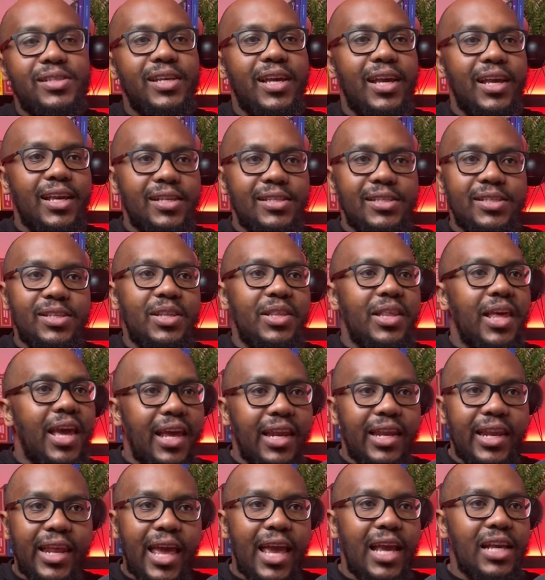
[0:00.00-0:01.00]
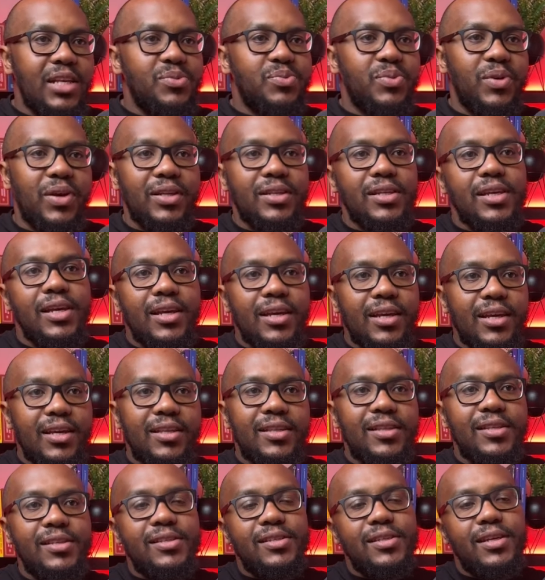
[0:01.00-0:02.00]
says they're an expert
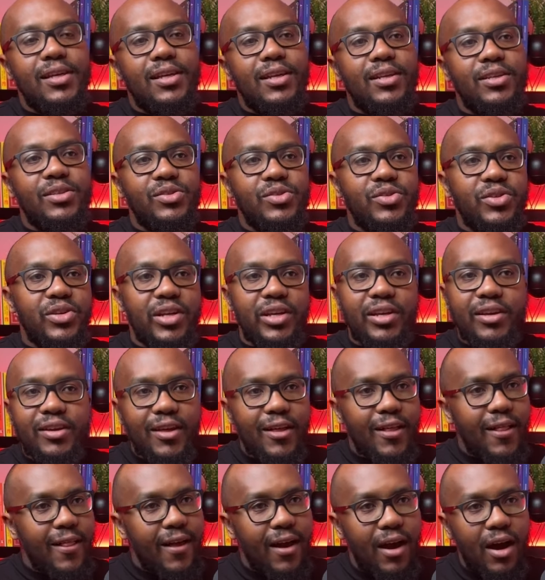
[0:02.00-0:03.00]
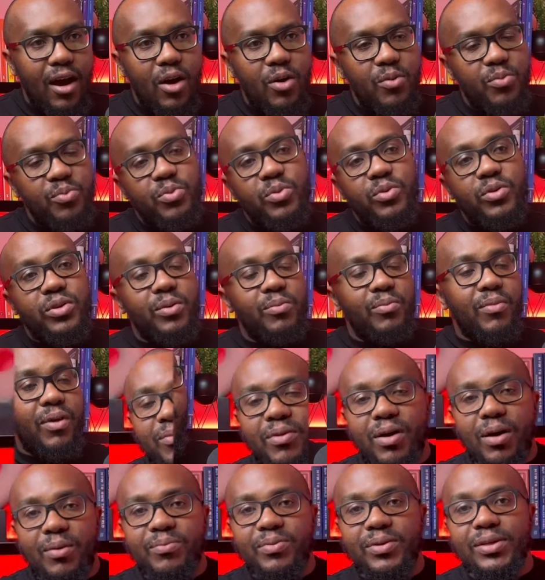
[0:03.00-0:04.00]
in this industry, I'll pull them
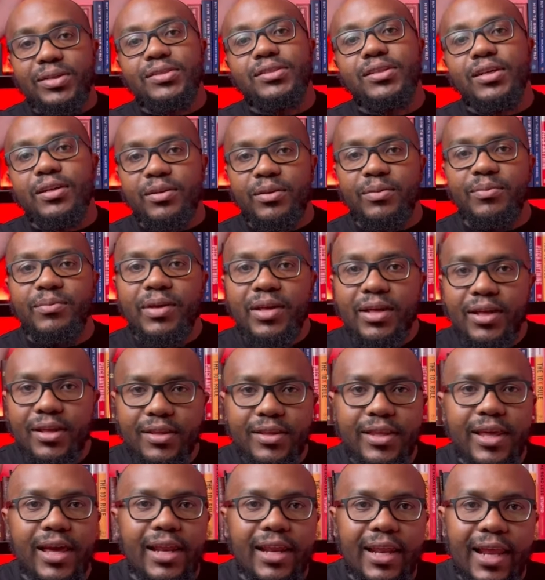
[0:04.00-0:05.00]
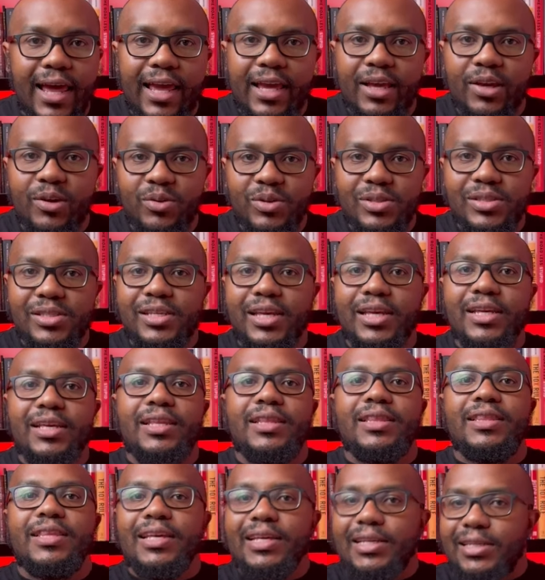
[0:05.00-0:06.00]
up and tell them they're lying, because
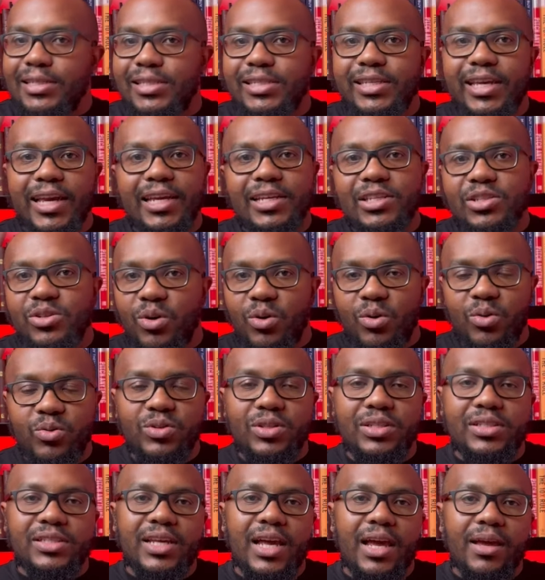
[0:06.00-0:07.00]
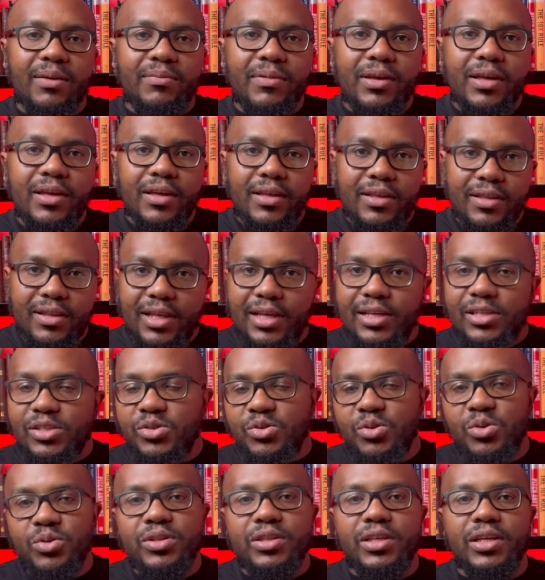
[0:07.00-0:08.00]
things change all the time. There's
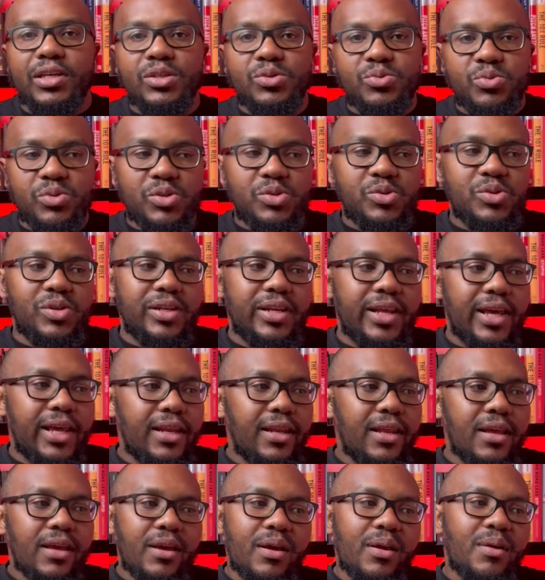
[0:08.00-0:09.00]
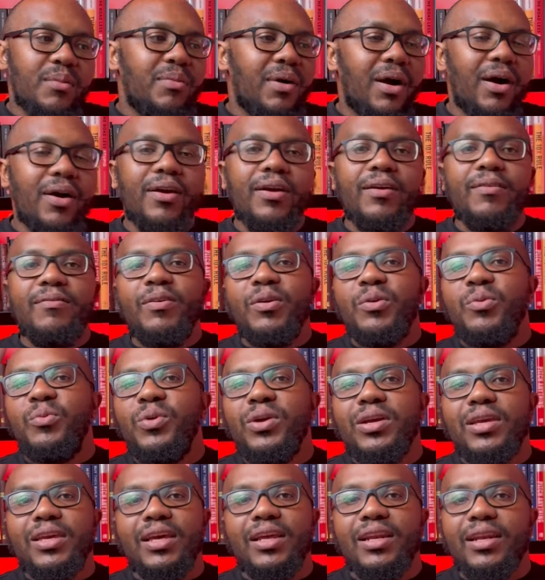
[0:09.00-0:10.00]
new things which you learn. But however, we
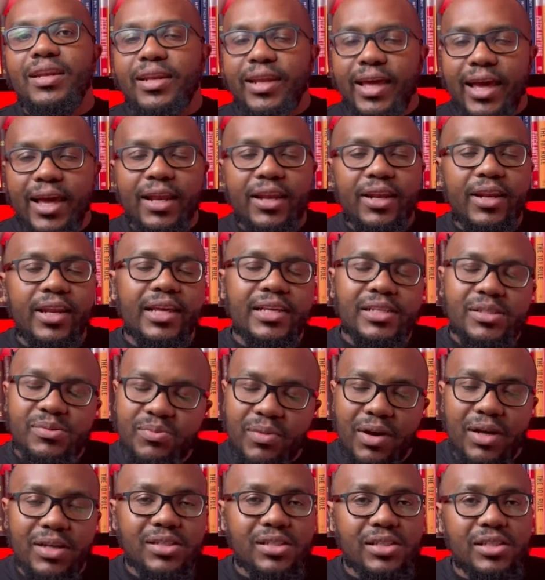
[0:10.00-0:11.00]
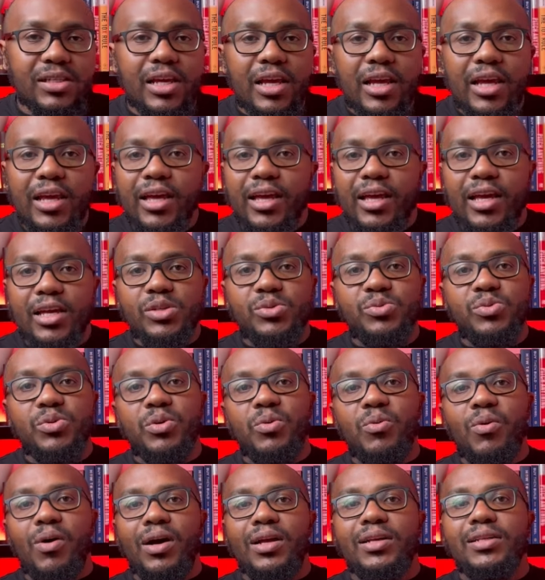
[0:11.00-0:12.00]
can learn as much as we
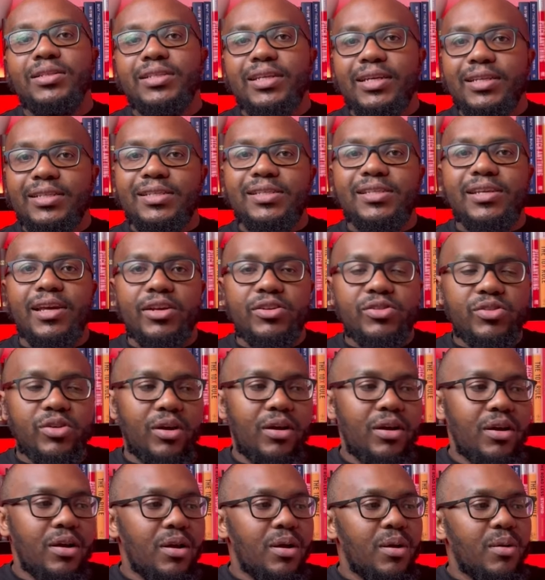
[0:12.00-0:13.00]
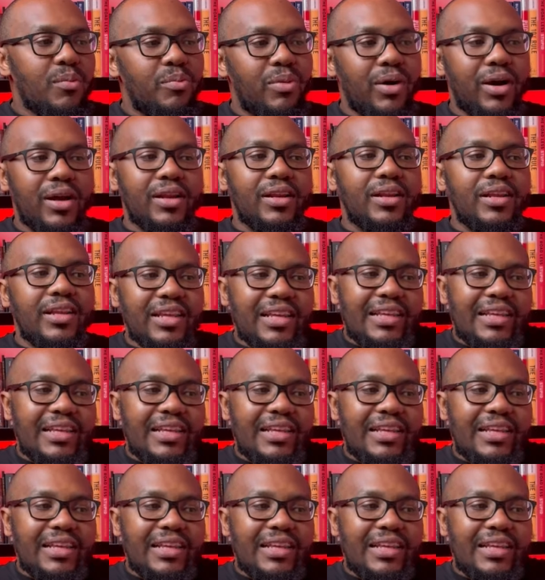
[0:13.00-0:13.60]
want, etc. But